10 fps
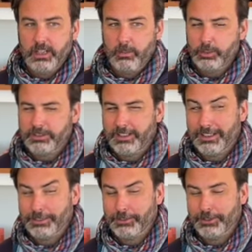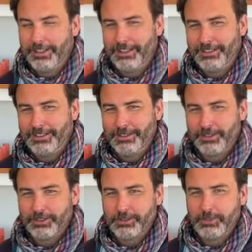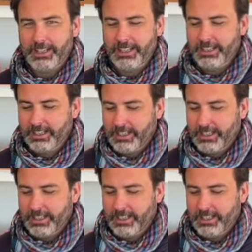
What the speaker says: I won't say that too loud here in Hawke's Bay.